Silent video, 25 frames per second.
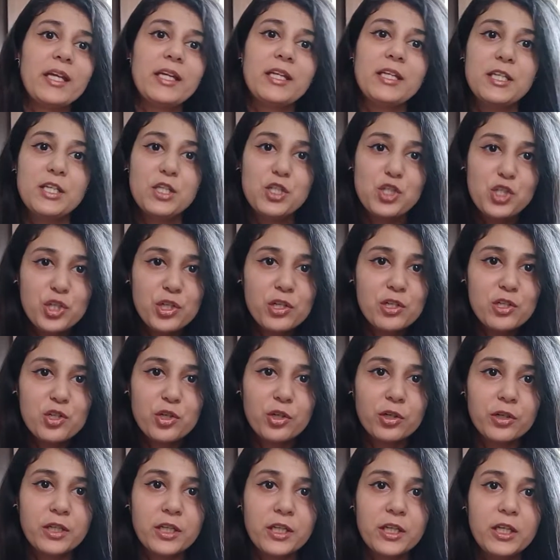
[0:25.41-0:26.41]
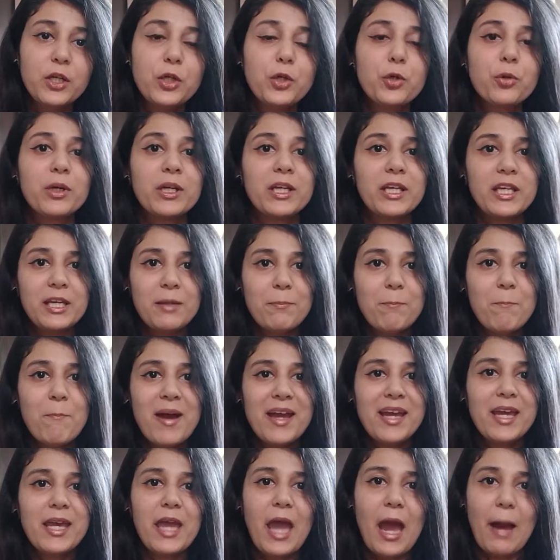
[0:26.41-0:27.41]
initial journey to keep
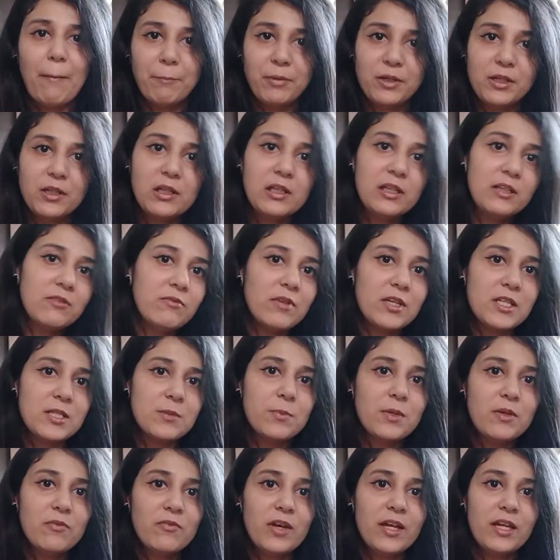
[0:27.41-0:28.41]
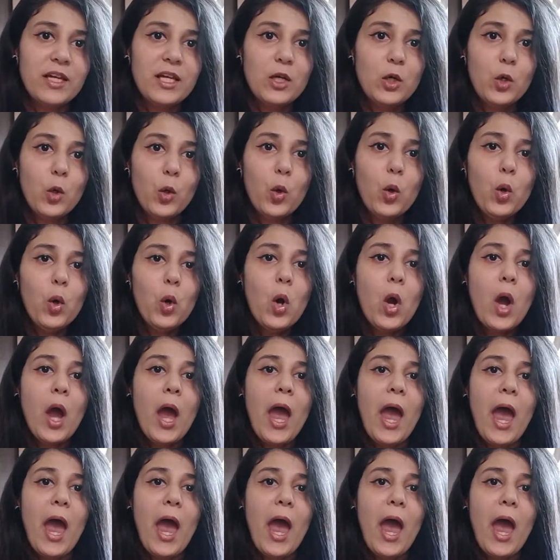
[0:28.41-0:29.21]
my capital investment very low